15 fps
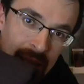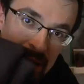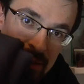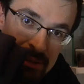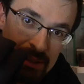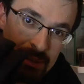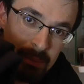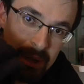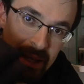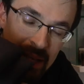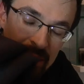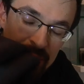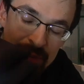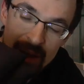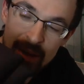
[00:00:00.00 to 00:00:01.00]
I have some black
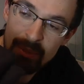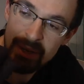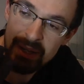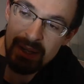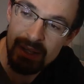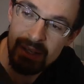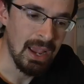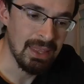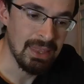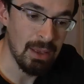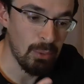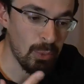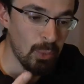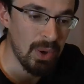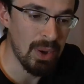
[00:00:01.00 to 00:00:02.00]
fabric and I
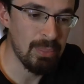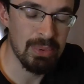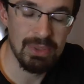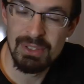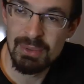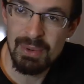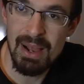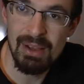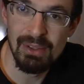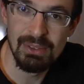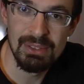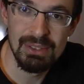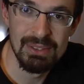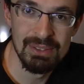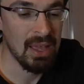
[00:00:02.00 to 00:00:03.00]
will wrap it
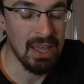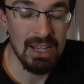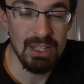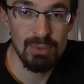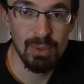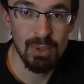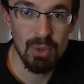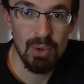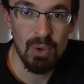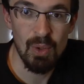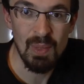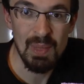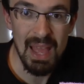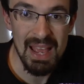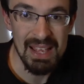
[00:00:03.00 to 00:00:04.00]
around and it will look
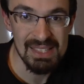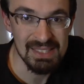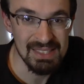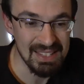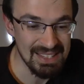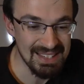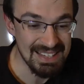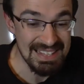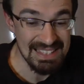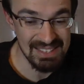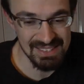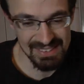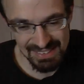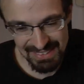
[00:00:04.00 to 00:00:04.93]
all nice and neat.